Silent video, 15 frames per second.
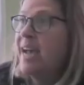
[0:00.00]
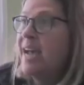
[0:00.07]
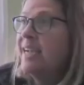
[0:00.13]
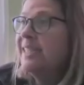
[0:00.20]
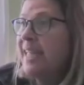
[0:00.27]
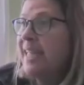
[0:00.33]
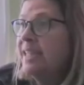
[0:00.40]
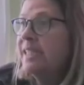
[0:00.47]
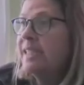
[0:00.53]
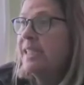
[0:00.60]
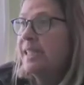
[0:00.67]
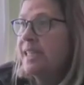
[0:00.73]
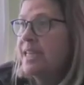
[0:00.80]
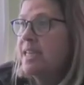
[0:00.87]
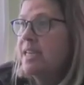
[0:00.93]
I sent a
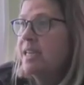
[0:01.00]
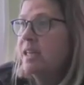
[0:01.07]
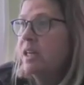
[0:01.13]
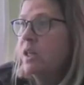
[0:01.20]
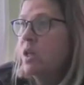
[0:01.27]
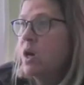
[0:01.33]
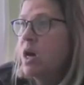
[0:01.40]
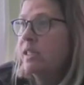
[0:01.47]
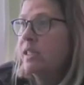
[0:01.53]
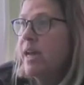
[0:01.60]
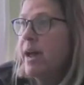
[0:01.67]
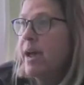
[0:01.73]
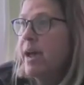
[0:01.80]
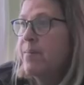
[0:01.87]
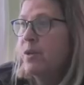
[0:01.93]
link a long
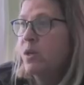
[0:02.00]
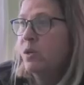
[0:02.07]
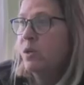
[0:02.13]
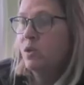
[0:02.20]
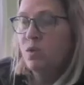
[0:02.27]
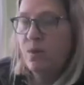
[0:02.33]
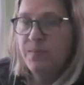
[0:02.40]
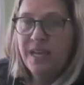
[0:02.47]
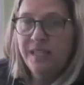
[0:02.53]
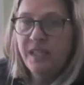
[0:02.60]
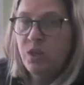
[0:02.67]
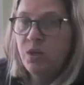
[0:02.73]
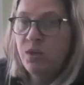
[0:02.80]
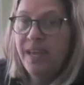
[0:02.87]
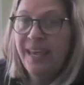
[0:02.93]
time ago, so I'm
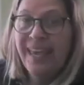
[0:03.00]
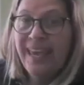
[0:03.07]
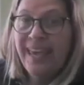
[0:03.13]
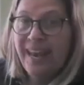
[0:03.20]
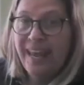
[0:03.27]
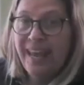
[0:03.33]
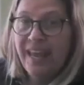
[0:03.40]
guessing you didn't get